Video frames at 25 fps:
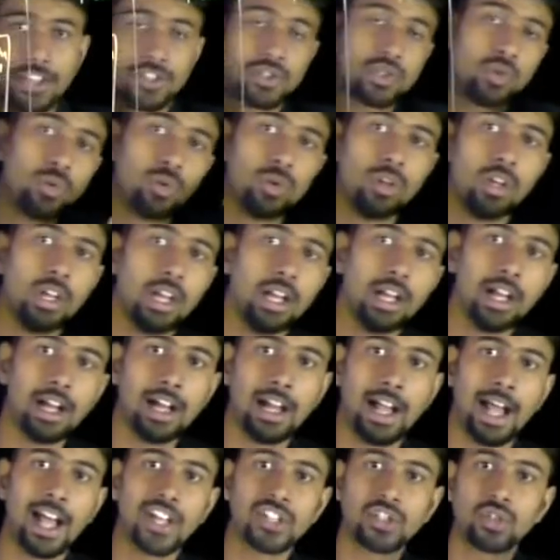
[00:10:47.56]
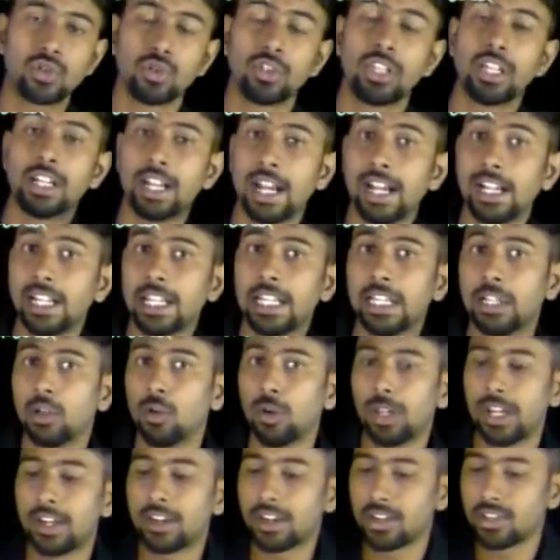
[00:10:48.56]
as to the net
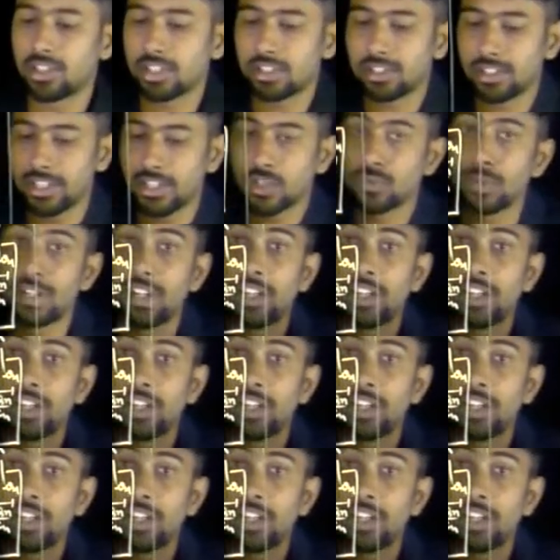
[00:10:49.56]
equivalent resistors